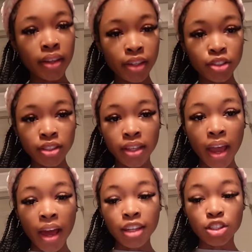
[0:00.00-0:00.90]
did just
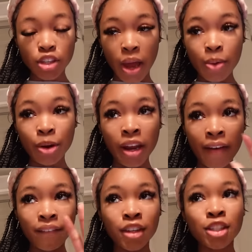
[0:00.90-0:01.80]
get out the shower
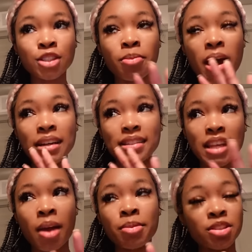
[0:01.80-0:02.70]
and I finished my
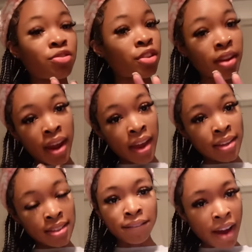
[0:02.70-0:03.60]
assignments for the
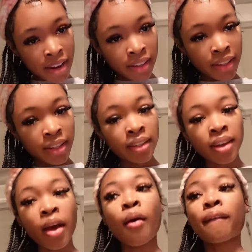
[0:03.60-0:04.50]
night. Finally,
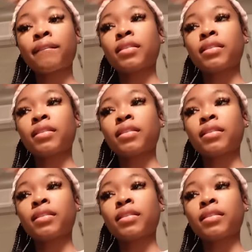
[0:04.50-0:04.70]
now I'm